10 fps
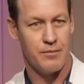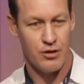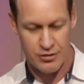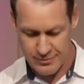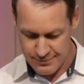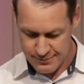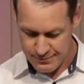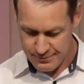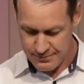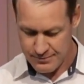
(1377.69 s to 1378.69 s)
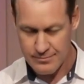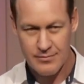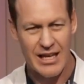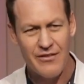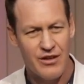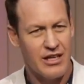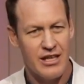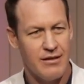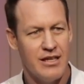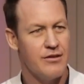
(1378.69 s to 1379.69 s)
block, even
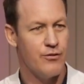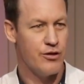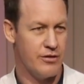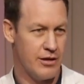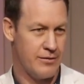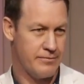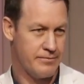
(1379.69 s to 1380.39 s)
inadvertently.